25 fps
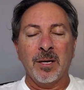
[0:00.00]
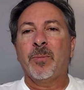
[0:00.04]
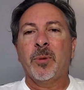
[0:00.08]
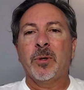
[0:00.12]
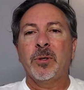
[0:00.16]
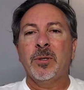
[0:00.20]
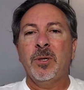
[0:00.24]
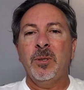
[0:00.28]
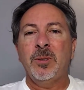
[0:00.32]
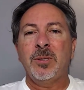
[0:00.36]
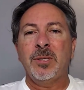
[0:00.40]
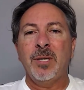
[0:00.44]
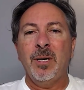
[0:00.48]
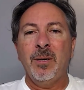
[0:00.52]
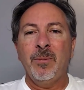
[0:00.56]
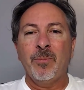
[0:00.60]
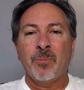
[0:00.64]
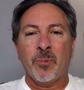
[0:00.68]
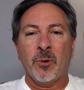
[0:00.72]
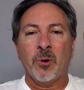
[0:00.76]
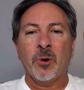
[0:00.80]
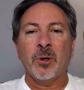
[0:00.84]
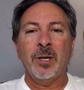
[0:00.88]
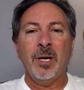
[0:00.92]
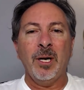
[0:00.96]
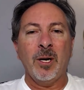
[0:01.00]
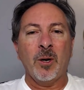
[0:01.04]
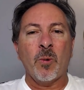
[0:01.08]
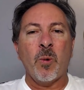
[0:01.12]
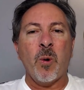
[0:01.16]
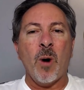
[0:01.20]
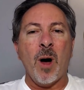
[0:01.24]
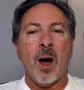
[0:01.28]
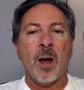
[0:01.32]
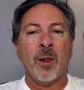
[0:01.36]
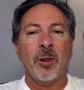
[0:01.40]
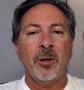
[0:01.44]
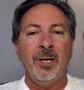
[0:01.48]
producing pretty
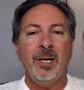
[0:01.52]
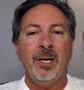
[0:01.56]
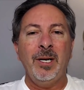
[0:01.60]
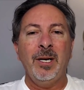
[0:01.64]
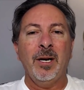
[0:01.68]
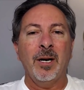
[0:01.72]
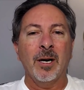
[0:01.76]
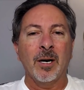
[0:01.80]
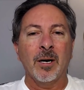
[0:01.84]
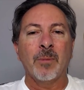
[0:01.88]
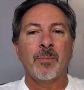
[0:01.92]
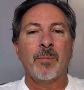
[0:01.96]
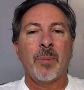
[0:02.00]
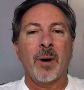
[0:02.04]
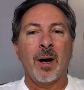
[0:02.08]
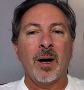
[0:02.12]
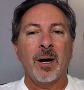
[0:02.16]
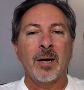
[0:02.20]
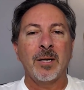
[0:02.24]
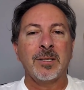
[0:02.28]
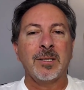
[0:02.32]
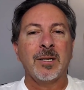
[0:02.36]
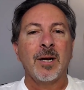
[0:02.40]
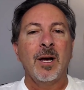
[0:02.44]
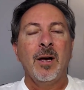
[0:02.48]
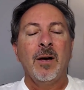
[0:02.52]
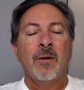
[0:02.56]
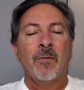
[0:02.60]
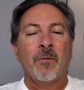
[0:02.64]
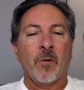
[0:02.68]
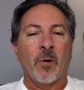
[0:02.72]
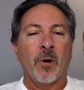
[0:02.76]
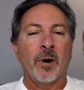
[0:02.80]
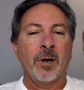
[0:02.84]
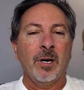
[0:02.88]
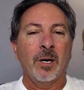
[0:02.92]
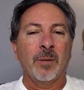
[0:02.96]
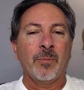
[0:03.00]
quality earbuds
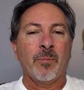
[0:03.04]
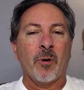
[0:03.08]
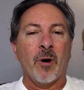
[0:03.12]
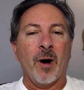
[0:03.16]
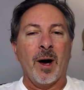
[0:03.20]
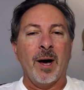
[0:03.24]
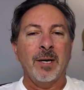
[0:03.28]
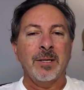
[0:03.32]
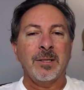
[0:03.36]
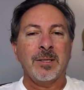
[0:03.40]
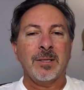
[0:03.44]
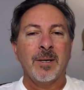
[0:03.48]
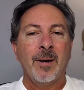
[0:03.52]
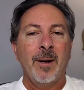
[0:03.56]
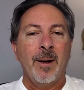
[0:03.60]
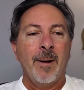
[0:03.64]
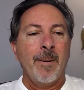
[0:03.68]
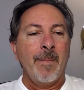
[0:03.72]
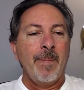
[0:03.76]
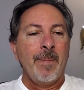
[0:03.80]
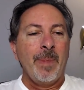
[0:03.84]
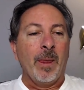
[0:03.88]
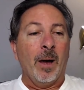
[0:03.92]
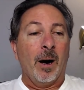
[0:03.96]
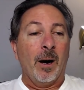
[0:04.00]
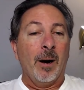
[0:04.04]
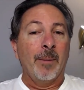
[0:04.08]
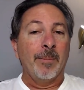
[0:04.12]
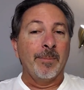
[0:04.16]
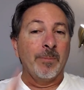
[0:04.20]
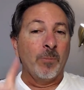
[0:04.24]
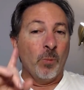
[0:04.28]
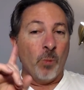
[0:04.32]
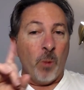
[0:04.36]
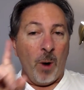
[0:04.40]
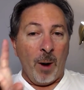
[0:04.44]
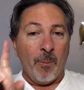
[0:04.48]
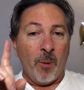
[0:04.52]
for a good price. Um,
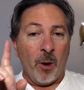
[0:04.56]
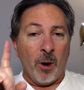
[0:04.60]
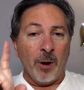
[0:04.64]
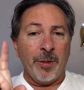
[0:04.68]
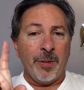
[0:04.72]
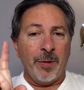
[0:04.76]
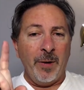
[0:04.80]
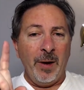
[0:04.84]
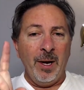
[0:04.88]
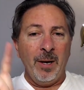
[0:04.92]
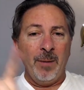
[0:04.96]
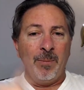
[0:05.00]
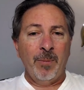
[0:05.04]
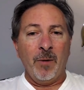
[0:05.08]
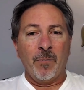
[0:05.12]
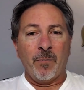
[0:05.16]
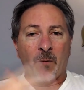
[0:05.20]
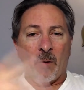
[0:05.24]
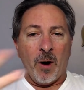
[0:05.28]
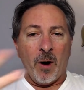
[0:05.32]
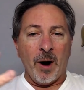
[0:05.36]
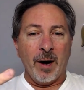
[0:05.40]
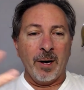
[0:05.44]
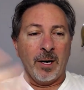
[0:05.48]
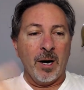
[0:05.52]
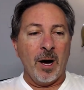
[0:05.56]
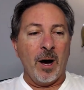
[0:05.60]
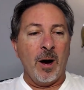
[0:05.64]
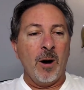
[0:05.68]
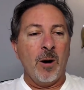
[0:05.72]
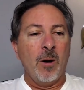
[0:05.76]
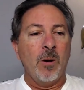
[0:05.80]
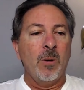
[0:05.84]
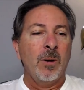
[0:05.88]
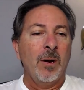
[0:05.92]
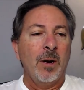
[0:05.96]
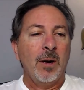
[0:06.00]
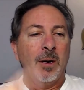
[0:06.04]
one more thing before I
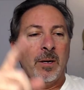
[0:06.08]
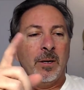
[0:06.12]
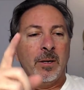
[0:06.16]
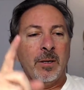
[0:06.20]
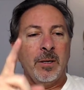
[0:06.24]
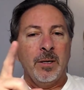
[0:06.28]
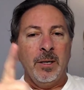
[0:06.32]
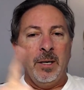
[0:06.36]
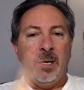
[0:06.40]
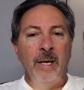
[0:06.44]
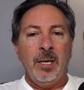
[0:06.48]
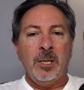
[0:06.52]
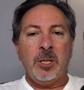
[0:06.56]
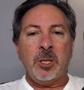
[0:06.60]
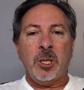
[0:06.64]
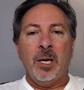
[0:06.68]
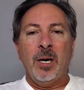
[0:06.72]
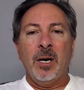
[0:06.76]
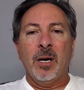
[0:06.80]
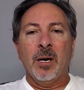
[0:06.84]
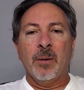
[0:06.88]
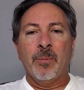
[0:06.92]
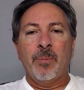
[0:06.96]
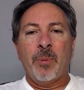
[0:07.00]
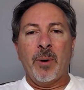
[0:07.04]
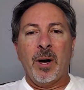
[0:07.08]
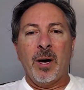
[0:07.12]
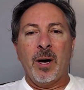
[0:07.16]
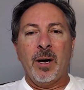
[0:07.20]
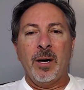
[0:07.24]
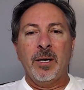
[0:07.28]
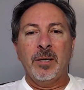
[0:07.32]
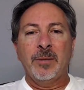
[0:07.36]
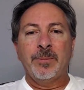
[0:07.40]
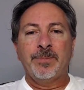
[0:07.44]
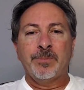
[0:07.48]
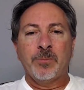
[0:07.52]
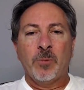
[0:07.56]
go each
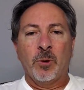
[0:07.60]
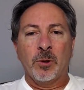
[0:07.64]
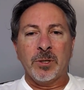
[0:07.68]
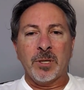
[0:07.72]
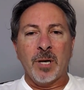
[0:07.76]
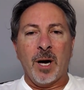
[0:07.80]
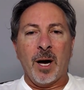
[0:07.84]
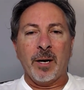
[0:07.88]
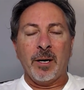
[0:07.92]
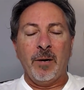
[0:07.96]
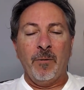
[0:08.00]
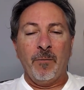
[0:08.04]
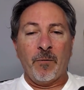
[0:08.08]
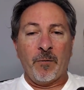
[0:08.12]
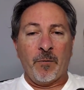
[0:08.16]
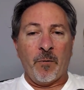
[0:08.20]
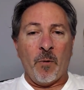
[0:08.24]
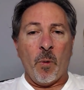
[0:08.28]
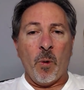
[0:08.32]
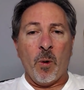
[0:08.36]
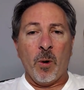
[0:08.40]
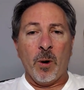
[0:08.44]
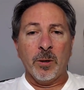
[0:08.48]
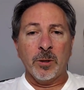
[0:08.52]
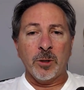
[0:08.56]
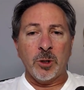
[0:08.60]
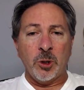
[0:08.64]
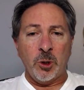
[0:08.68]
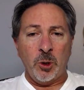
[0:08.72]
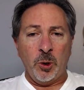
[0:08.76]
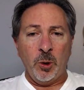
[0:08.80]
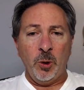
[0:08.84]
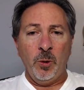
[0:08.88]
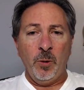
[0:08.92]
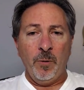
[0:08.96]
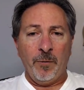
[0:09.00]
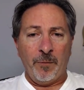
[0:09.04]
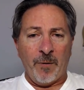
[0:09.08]
earbud, we're talking four
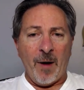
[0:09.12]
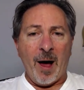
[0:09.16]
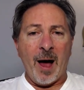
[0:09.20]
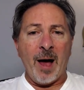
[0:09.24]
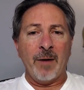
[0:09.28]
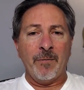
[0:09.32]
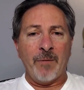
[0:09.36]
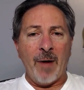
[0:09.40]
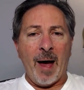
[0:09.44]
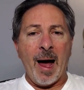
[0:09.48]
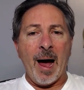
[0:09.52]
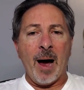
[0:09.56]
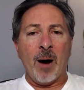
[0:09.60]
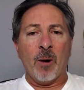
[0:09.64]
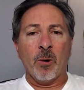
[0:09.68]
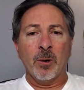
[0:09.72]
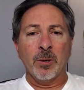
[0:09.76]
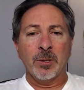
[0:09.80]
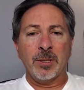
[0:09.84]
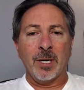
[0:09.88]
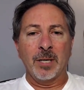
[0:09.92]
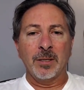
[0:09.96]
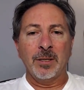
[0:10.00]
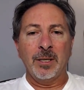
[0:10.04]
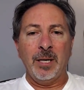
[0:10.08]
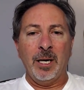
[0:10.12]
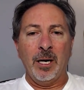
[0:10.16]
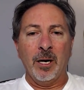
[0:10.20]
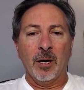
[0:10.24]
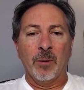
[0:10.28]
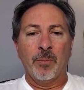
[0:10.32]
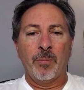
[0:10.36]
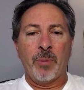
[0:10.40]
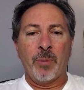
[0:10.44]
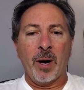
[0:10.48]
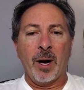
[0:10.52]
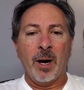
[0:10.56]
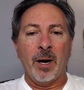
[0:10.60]
to five hours on an
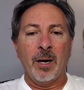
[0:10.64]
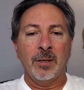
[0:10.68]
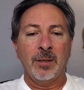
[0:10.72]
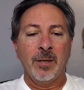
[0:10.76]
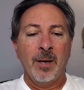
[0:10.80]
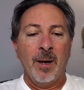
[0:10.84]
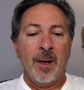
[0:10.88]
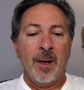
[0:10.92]
earbud.